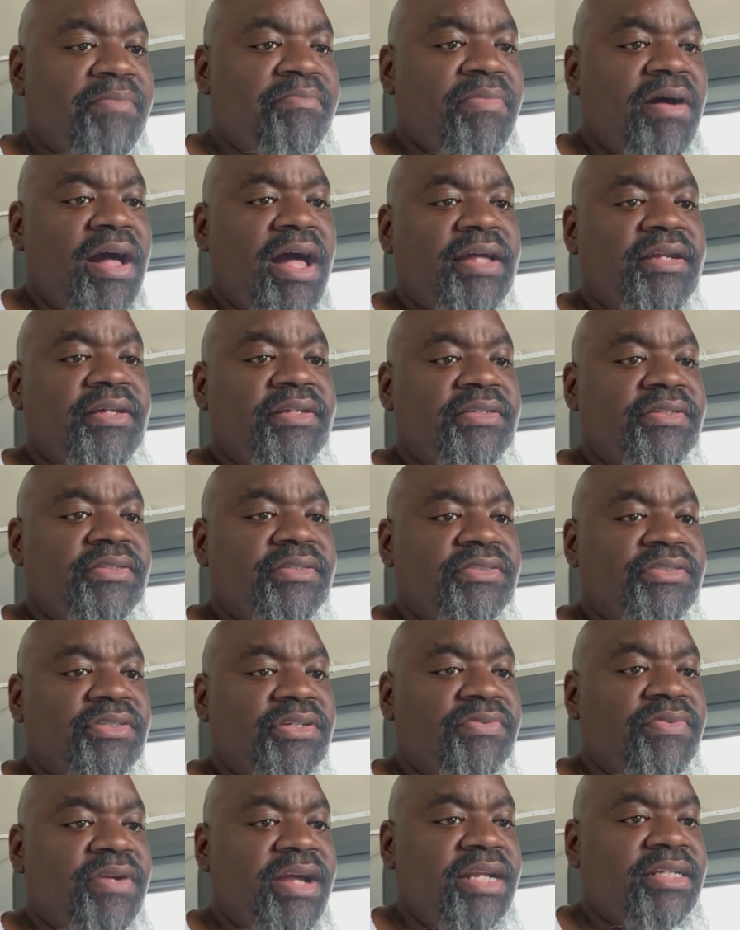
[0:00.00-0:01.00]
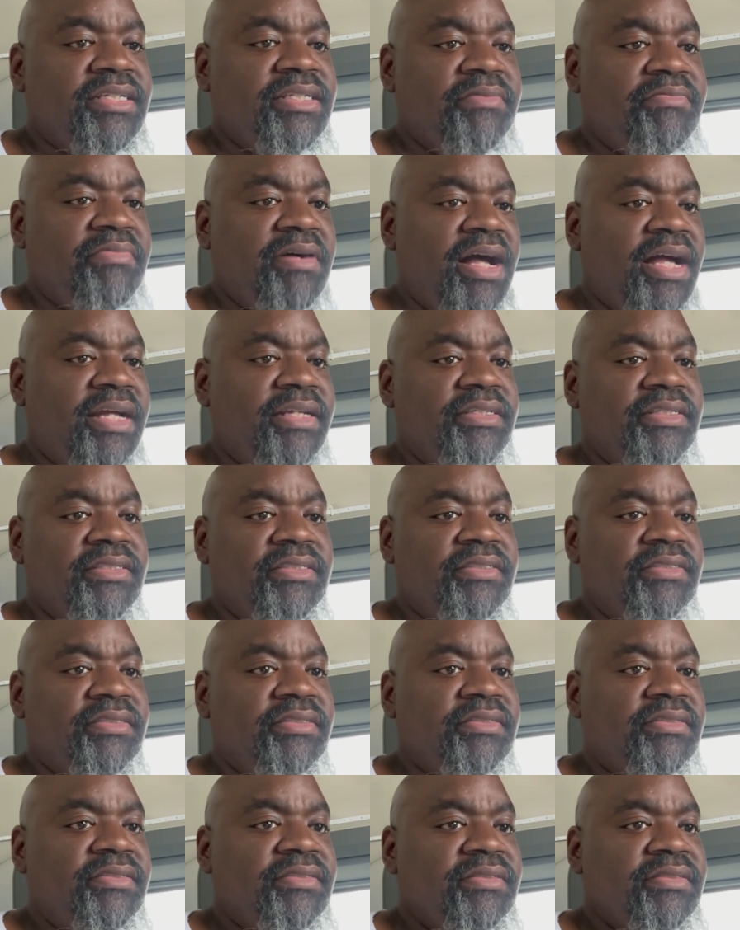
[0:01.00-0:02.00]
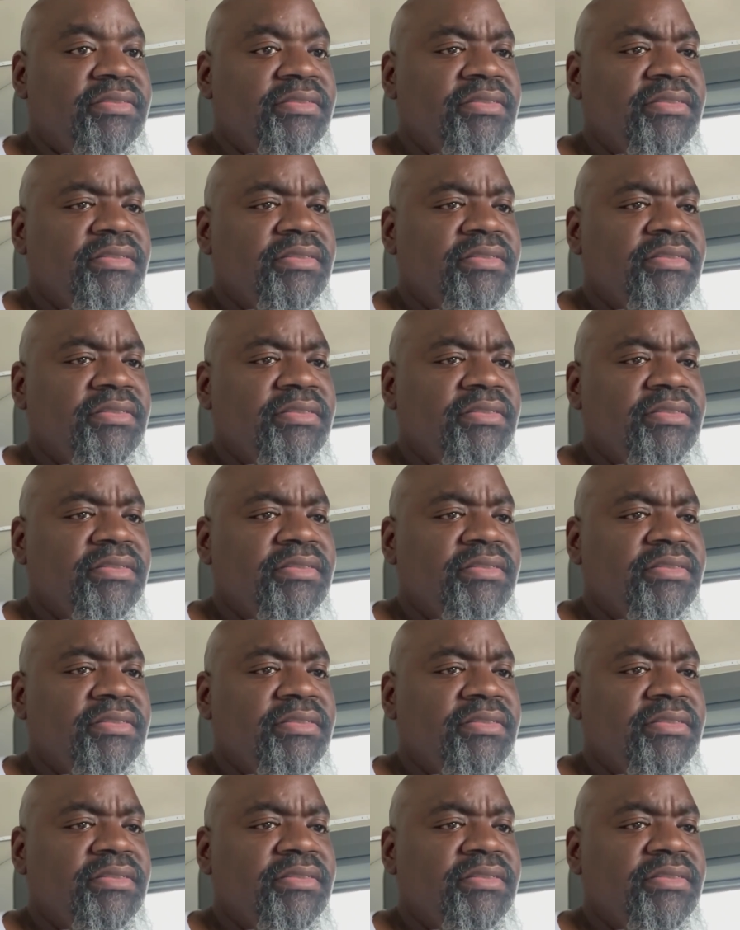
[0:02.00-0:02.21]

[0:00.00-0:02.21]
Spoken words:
binders, your ratchet binders,